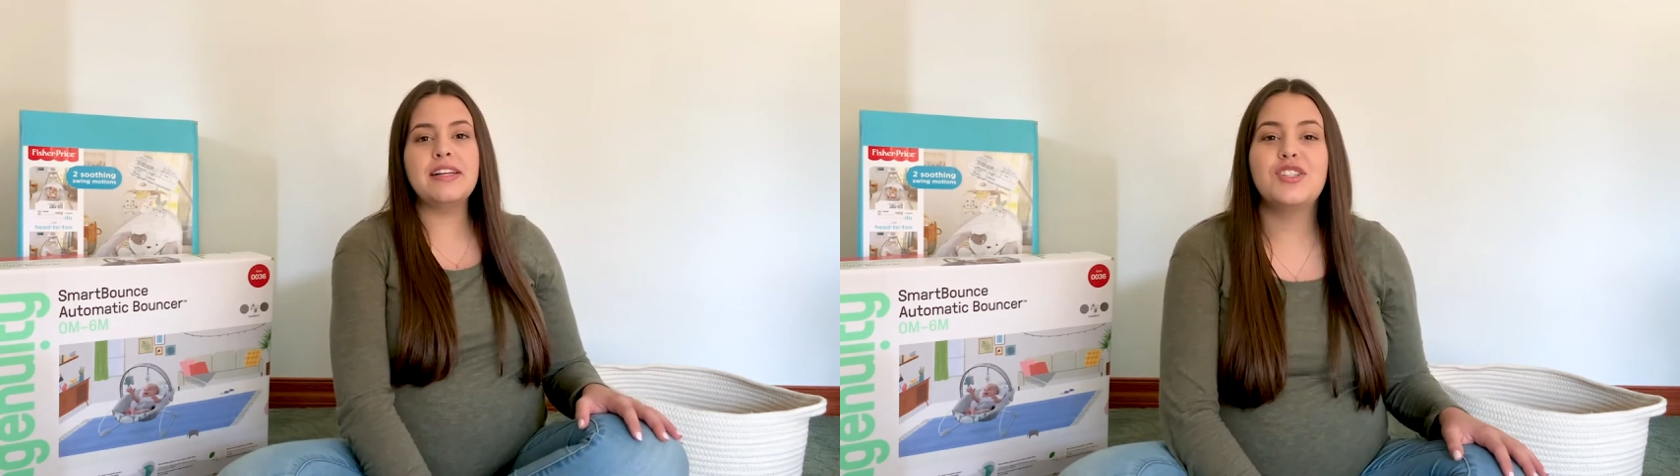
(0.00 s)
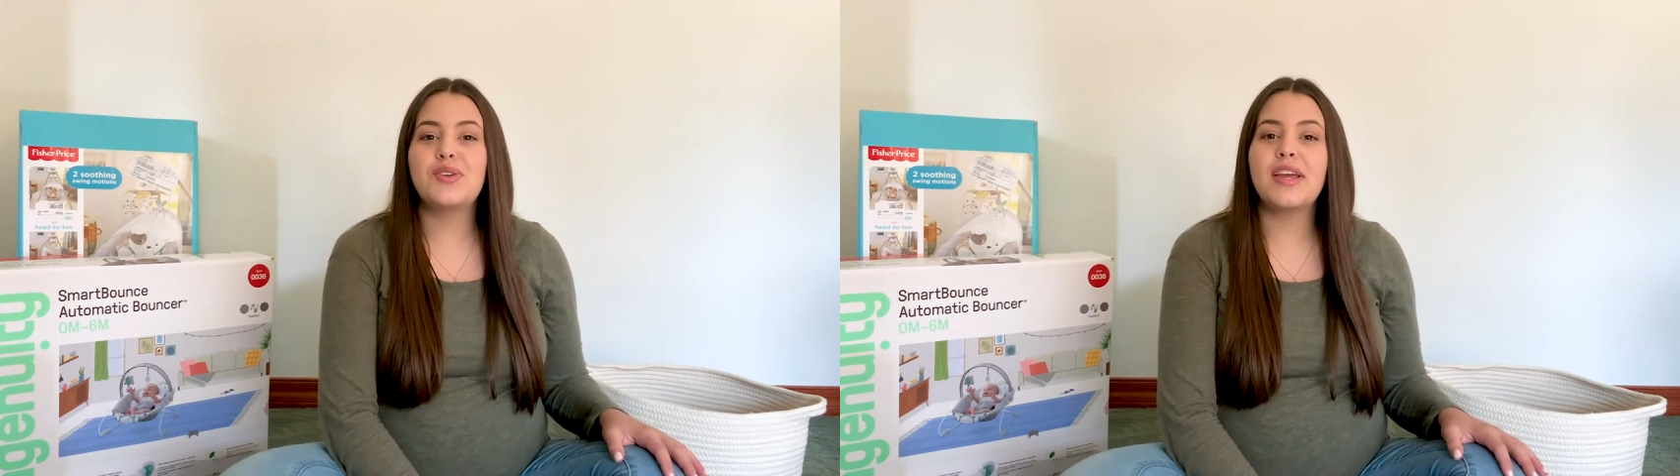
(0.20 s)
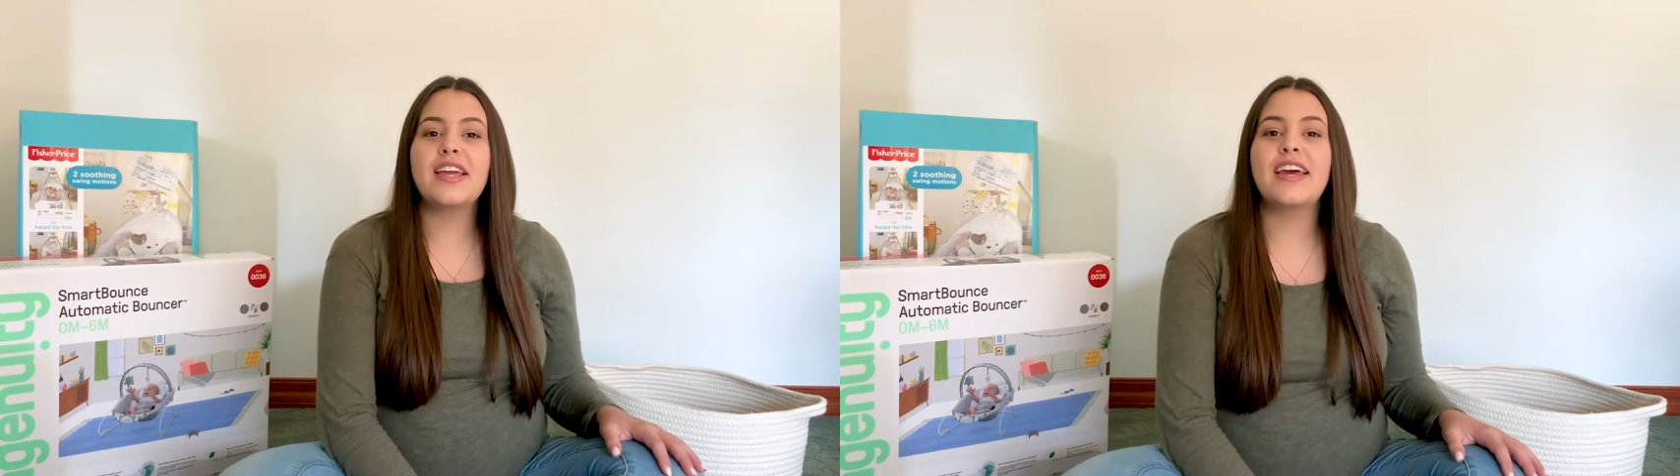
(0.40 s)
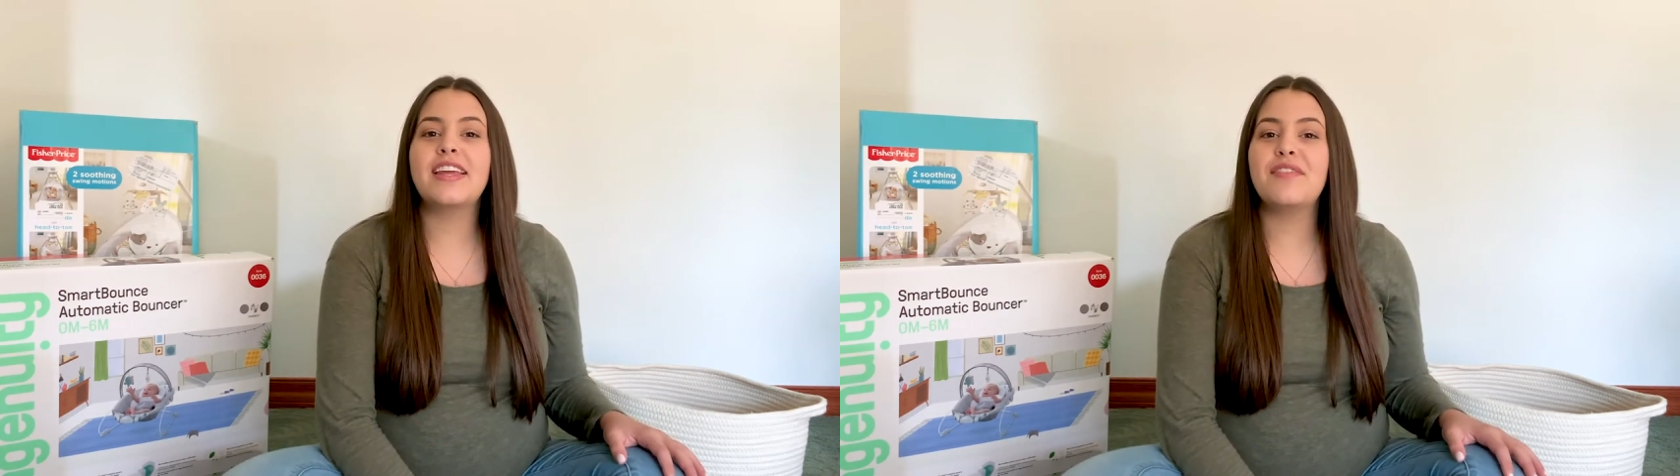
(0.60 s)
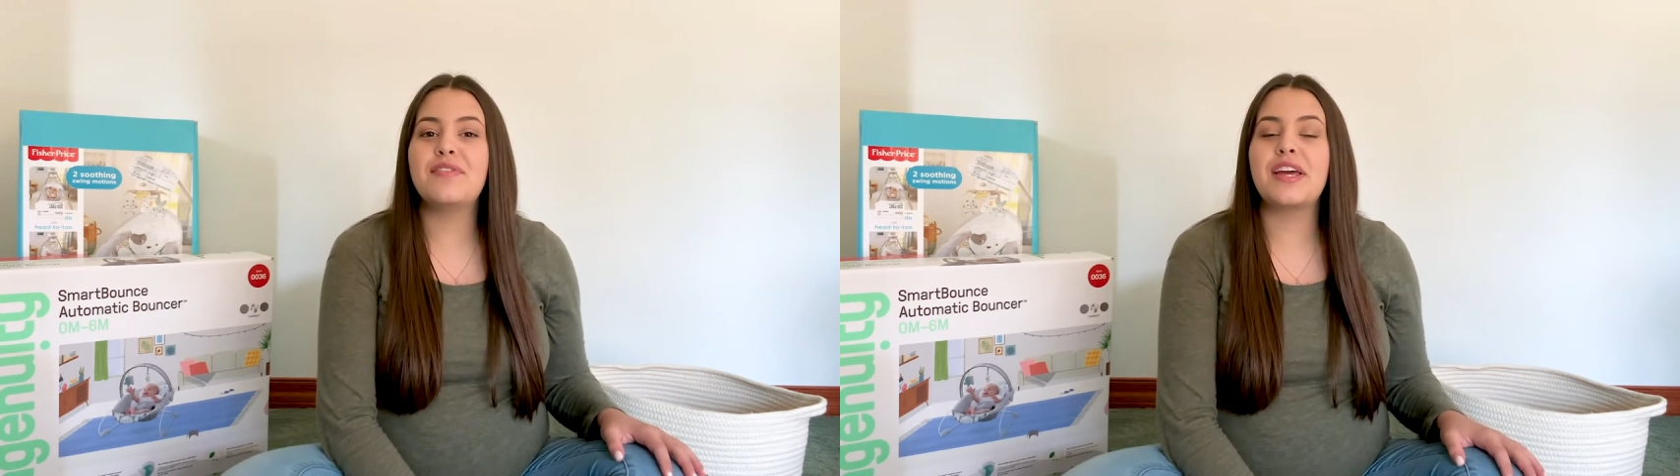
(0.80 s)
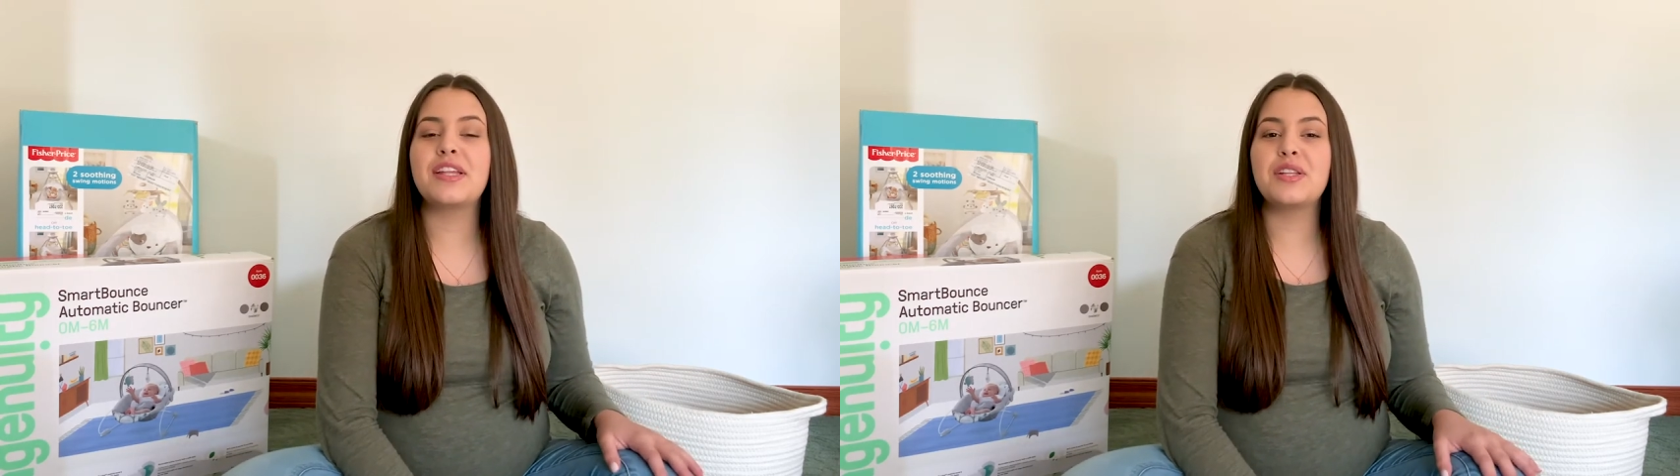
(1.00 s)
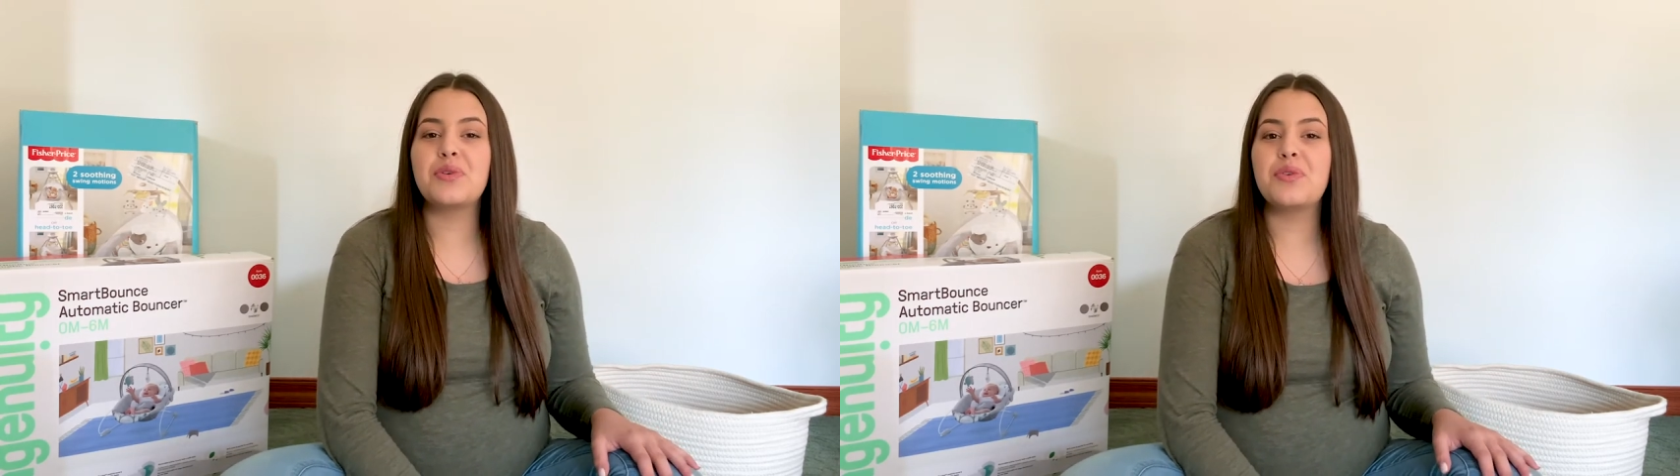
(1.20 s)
just so I can kind of give like a little